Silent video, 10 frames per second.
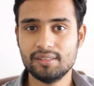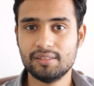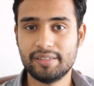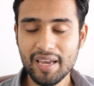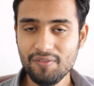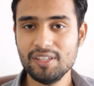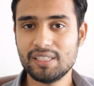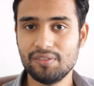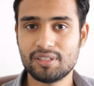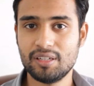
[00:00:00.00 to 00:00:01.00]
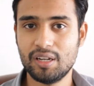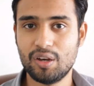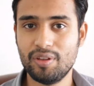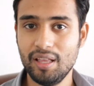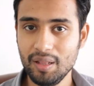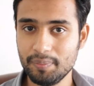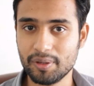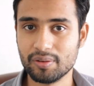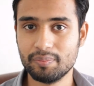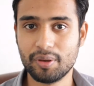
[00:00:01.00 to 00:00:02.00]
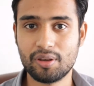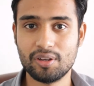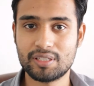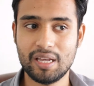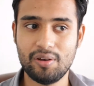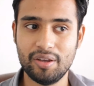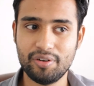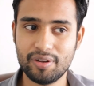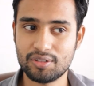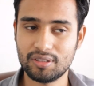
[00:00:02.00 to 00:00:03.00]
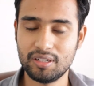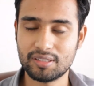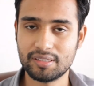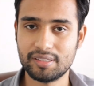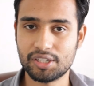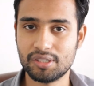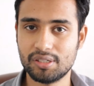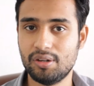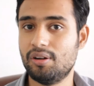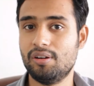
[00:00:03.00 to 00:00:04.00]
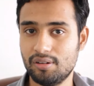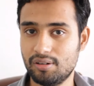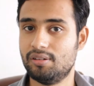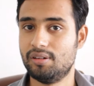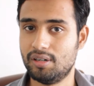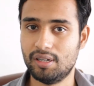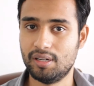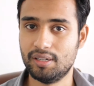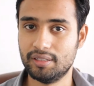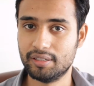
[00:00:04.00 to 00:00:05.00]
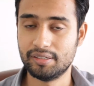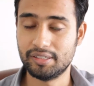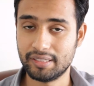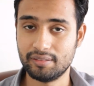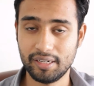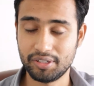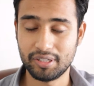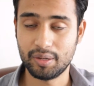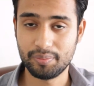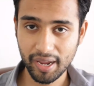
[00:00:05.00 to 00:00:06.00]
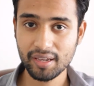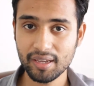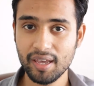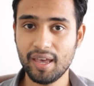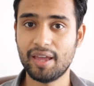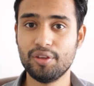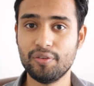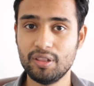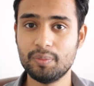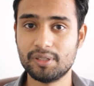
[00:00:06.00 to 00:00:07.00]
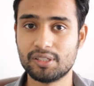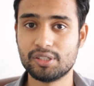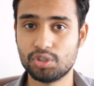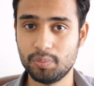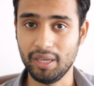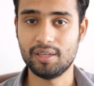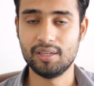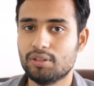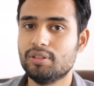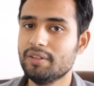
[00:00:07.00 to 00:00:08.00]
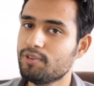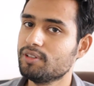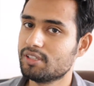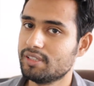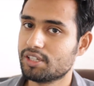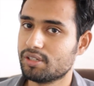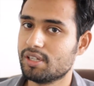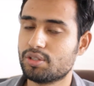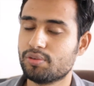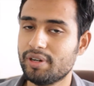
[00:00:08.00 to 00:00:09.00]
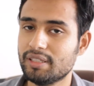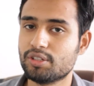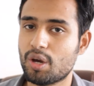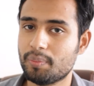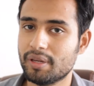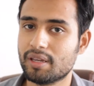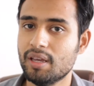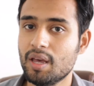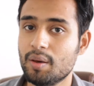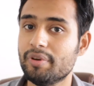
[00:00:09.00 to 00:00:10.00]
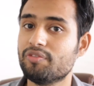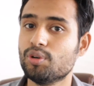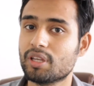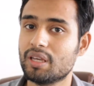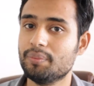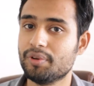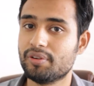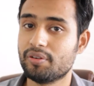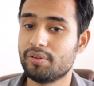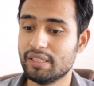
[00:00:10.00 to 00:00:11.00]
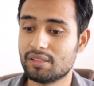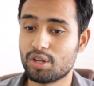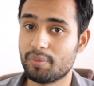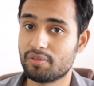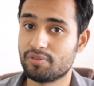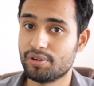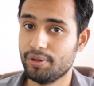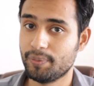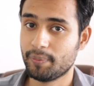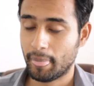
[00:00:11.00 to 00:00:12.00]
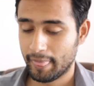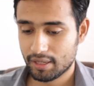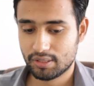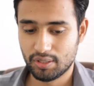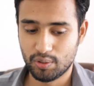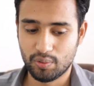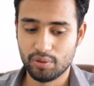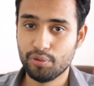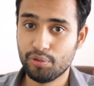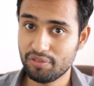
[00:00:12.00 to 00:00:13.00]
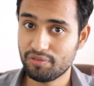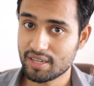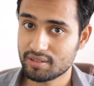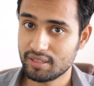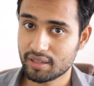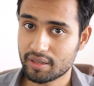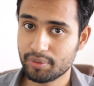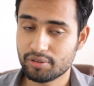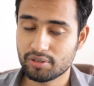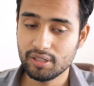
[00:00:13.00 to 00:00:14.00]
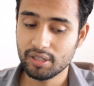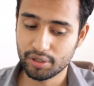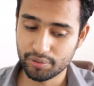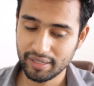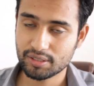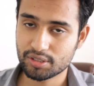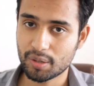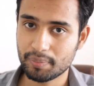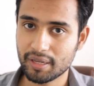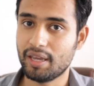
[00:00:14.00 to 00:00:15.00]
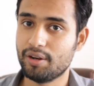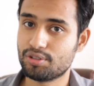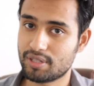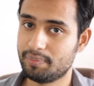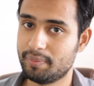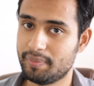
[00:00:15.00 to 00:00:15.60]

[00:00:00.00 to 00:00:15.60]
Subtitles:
The time we saved till now will help you, because now everyone is on the listening section or they're taking a break, and you will be the person to speak. Now the tip for this section is to read the topic before the computer reads the topic for you. So you read faster than the computer, you read the topic and you start